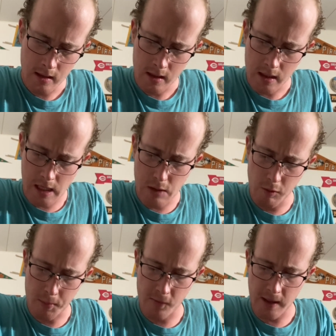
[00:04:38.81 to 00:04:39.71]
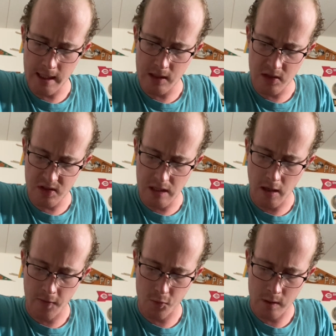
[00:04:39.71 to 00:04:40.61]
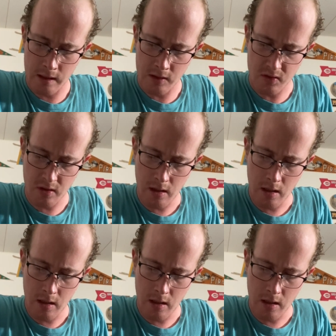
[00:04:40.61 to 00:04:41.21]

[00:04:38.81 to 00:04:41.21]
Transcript: He will provide the sin offerings,